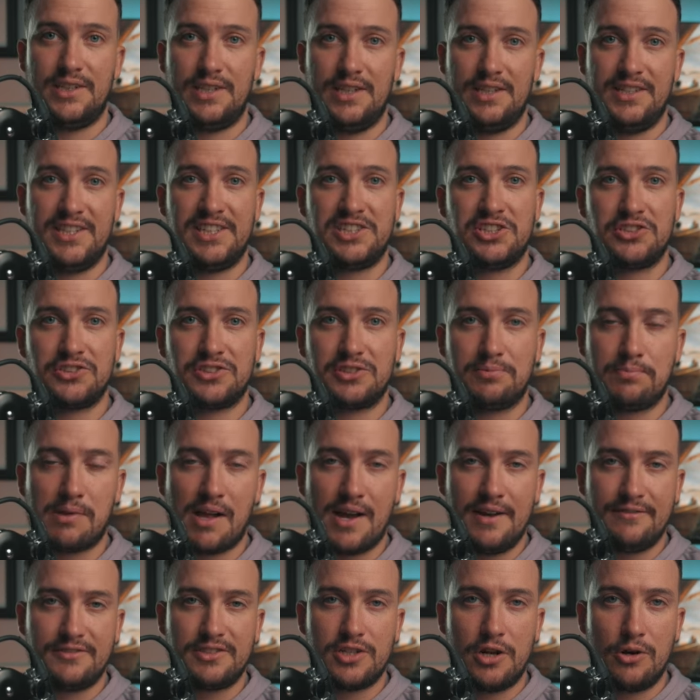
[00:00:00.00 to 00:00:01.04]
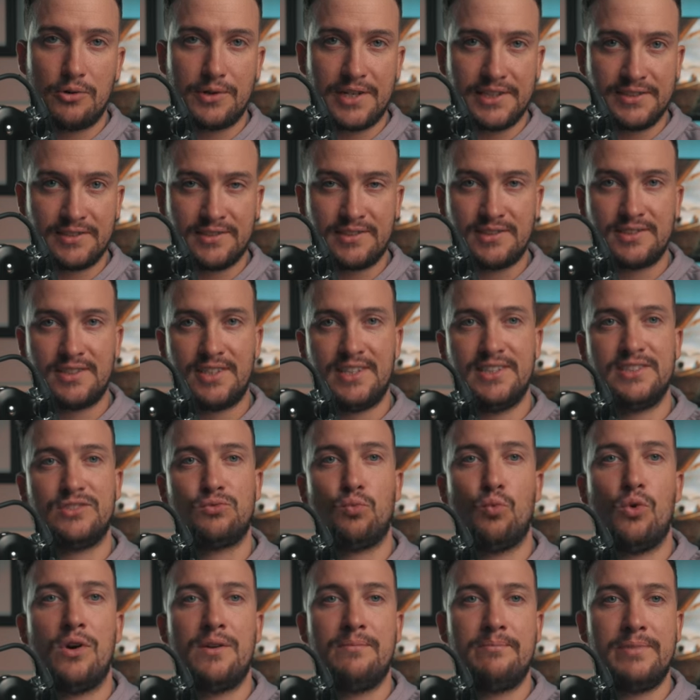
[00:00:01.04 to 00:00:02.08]
initial supply of tokens is
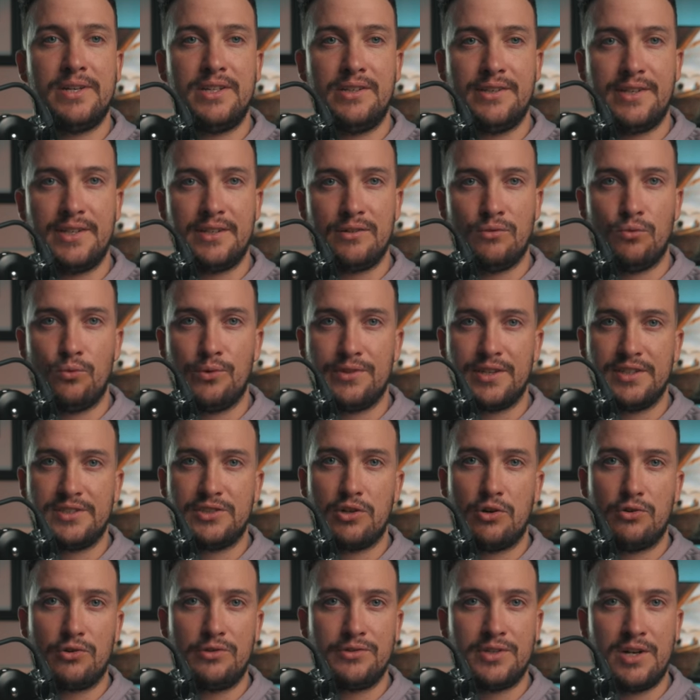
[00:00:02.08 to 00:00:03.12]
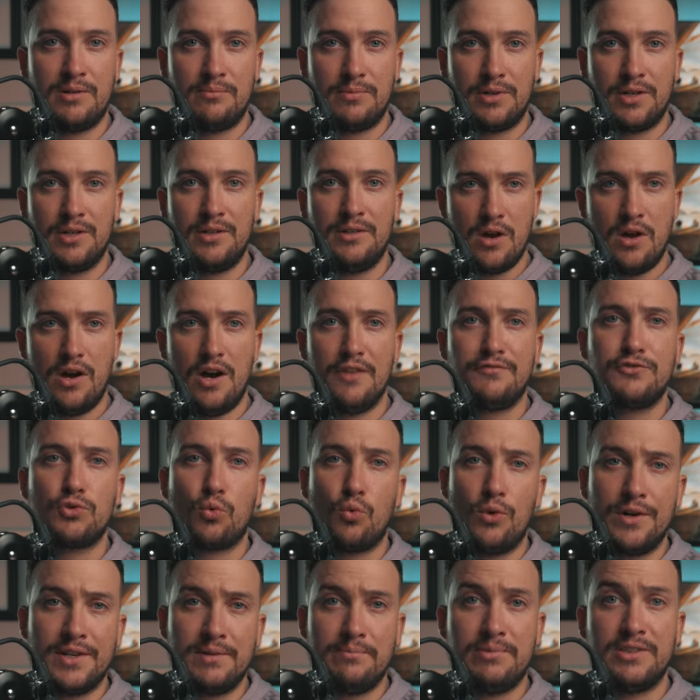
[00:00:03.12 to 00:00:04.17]
1 billion with a total number of
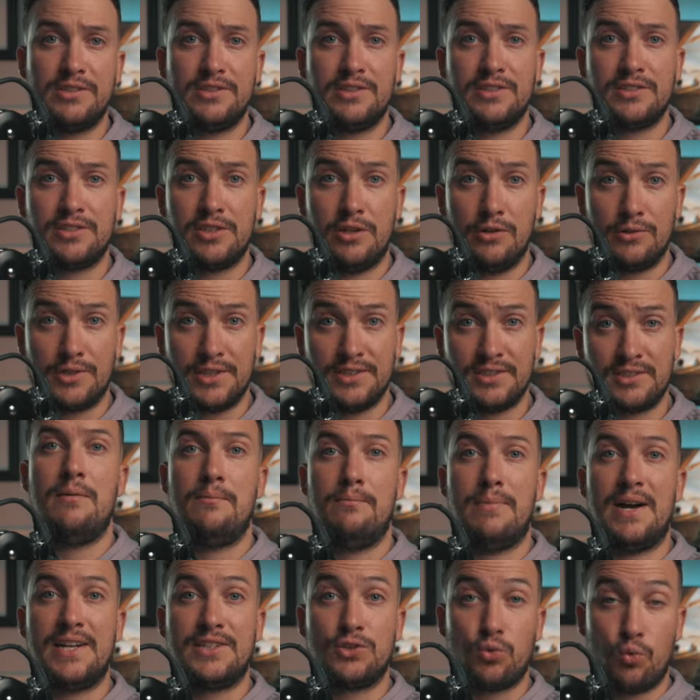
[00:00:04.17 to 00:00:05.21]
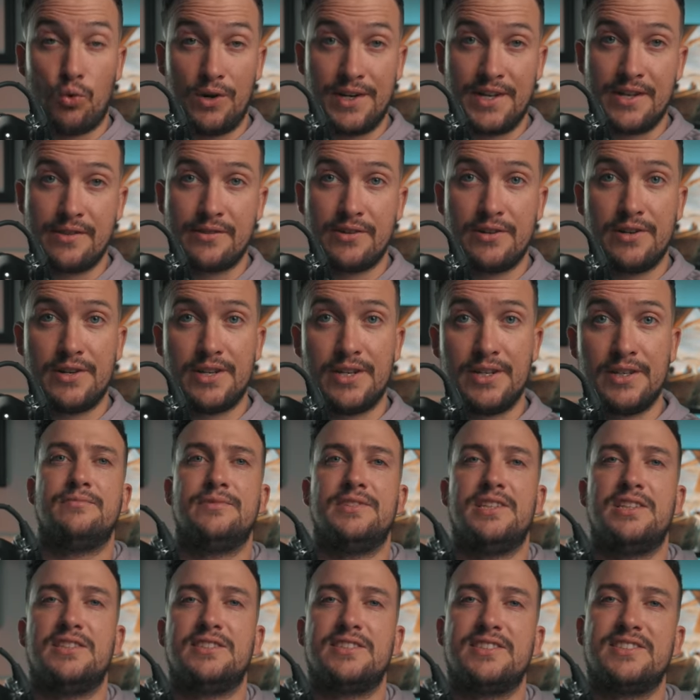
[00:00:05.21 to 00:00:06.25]
20 billion tokens by 2030.
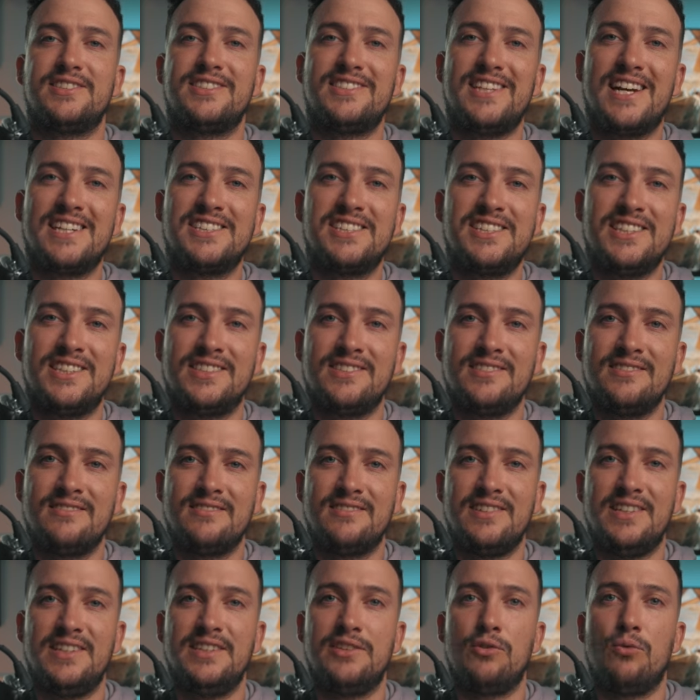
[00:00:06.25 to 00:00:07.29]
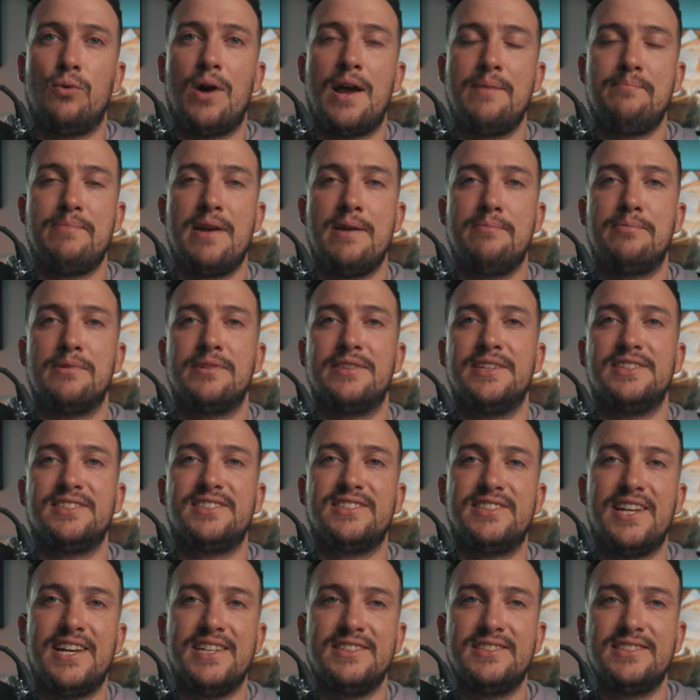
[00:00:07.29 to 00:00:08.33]
There is a section in the white paper that
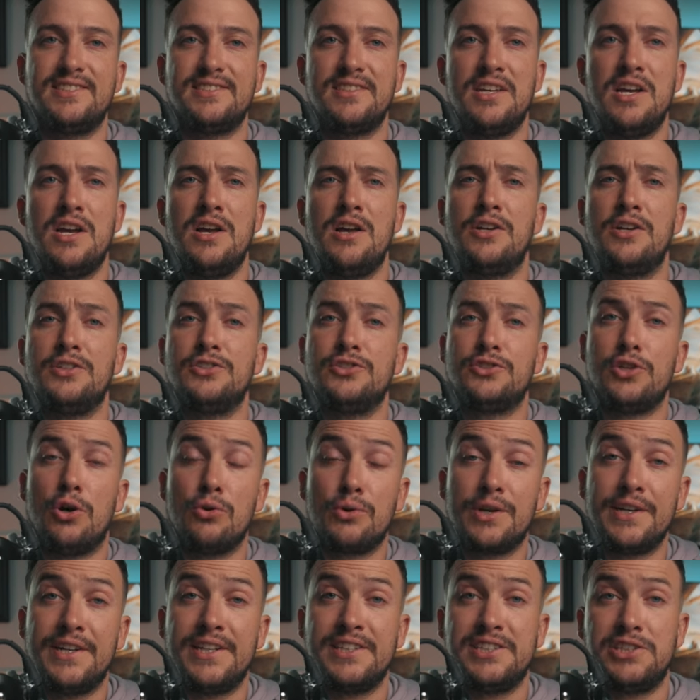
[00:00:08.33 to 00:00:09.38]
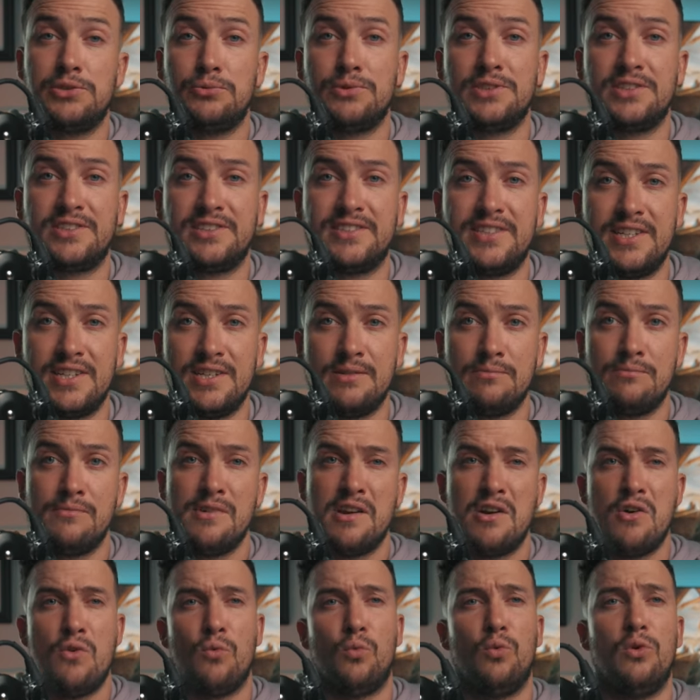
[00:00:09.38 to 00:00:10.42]
states token issuance team
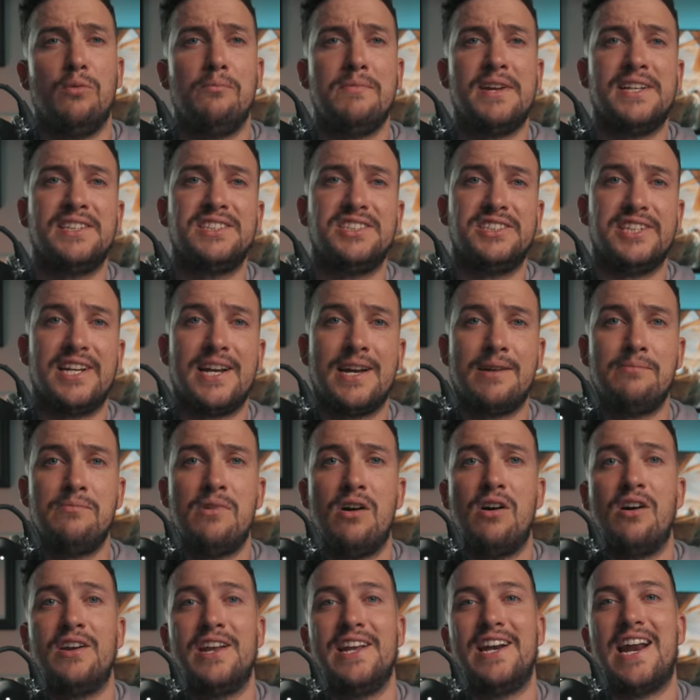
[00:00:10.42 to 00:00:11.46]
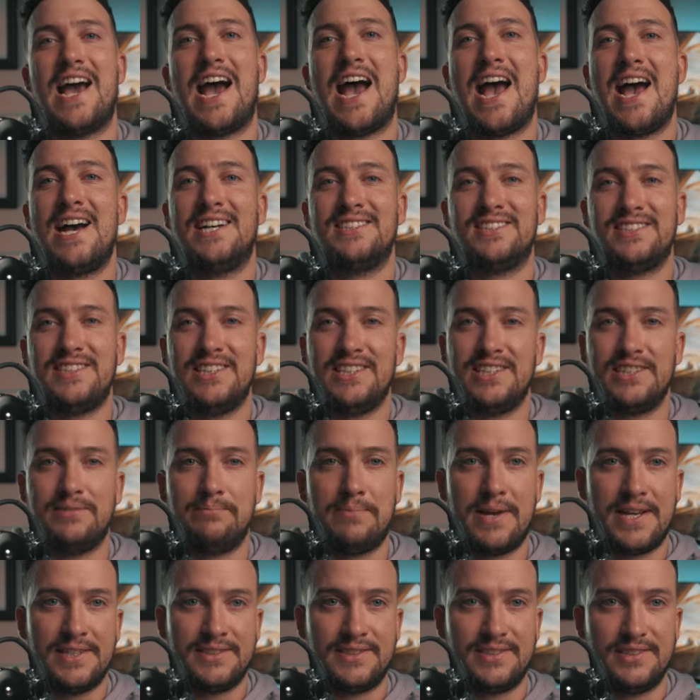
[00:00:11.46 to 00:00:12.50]
will mint jam on an as needed
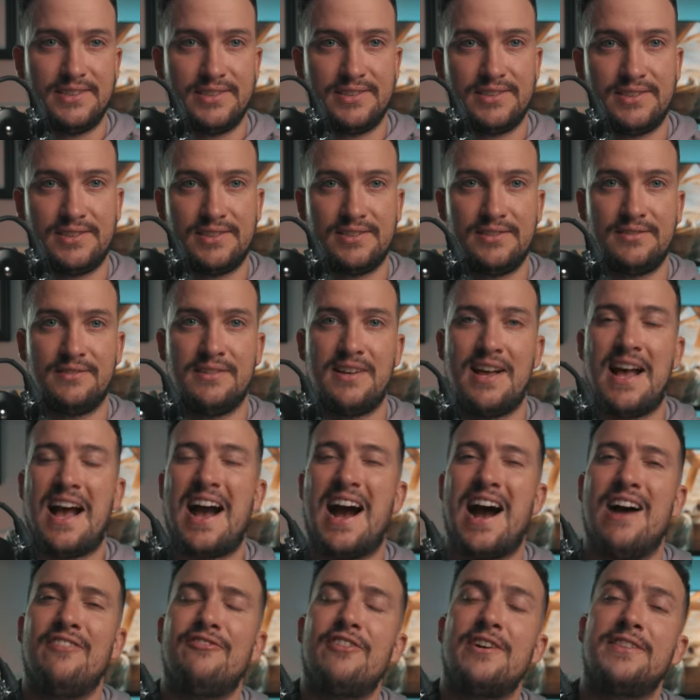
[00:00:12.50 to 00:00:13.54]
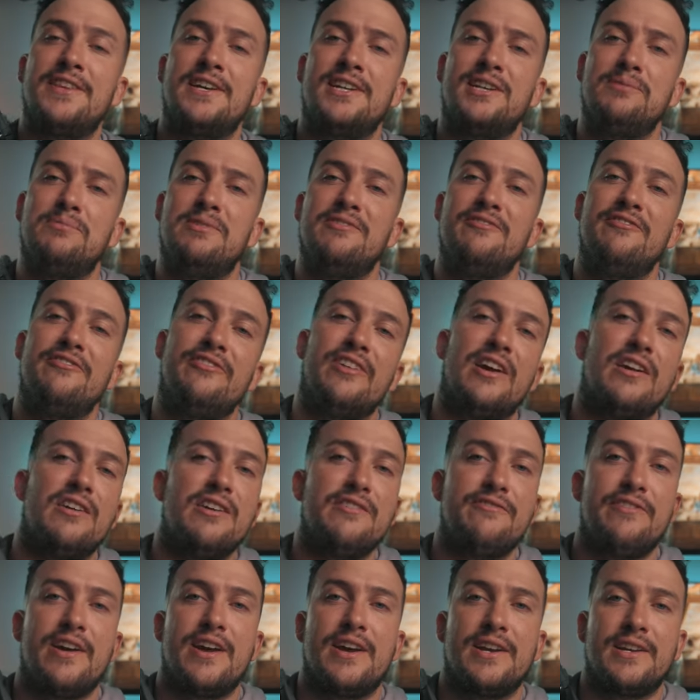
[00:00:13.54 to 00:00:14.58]
basis. I find that to be very
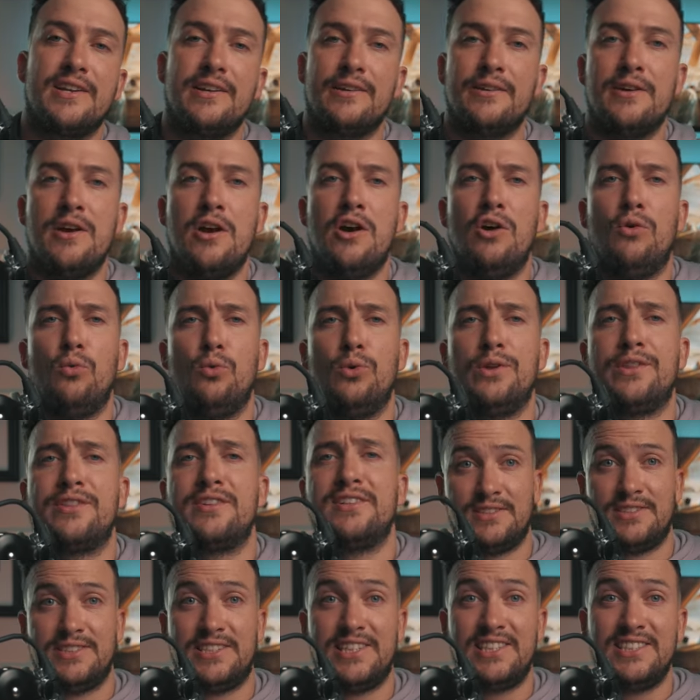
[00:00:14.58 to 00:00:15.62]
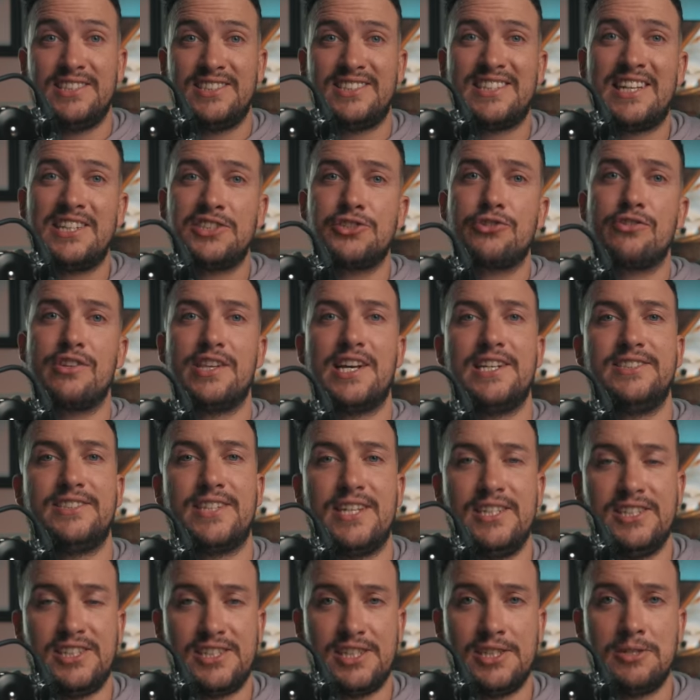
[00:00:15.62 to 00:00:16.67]
vague. With
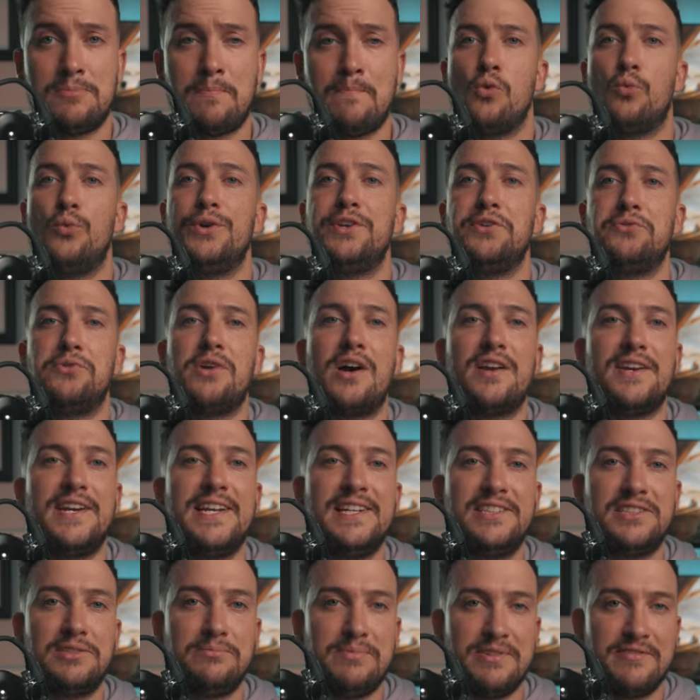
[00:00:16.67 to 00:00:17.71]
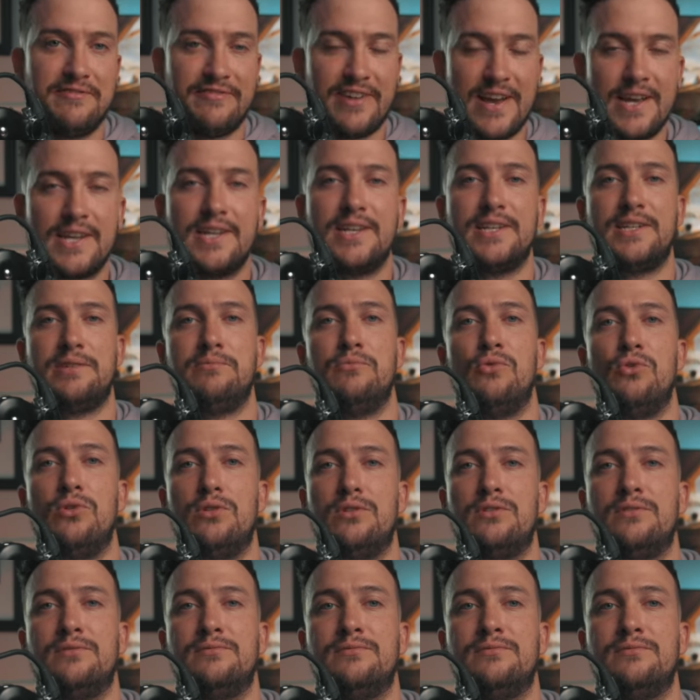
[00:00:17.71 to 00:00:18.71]
decentralization, we do not need to be vague anymore.